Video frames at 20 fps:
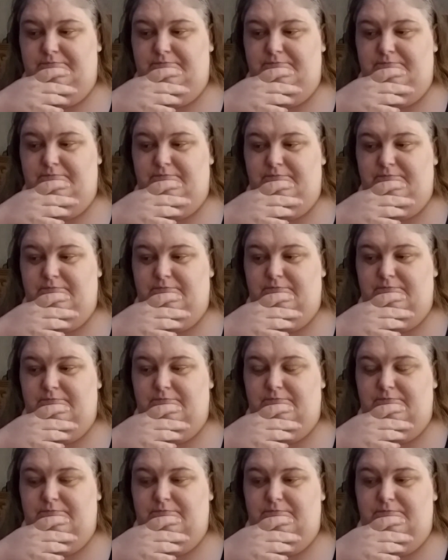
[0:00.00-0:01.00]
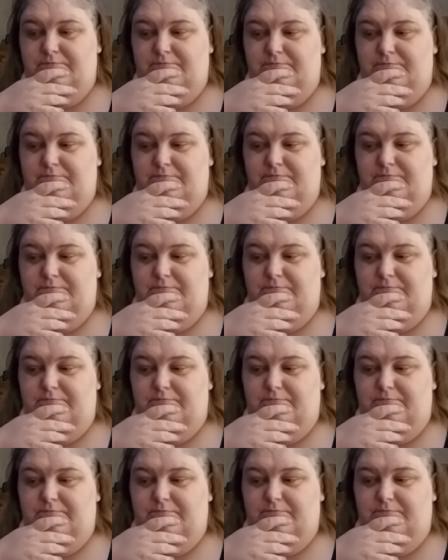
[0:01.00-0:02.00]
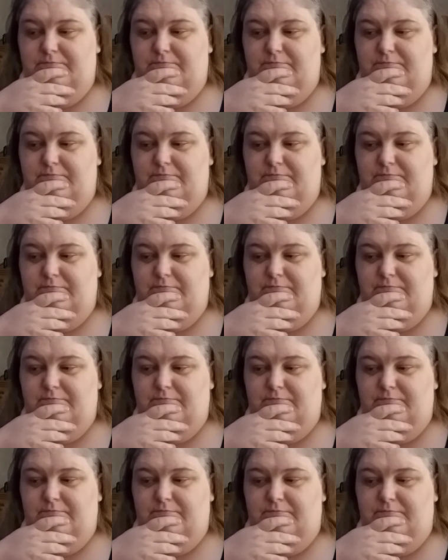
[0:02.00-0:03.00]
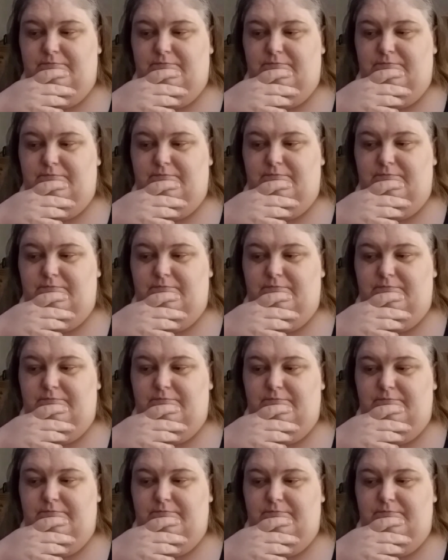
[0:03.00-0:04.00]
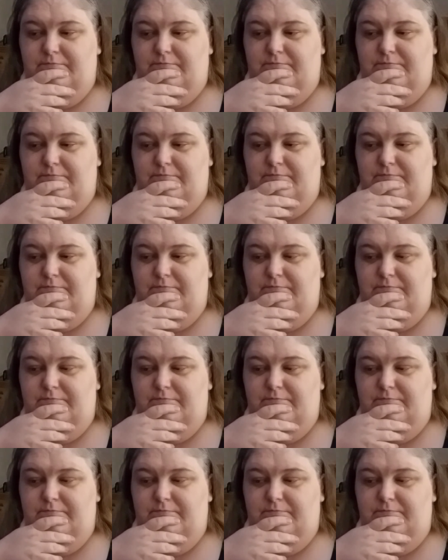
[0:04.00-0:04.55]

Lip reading: (silence)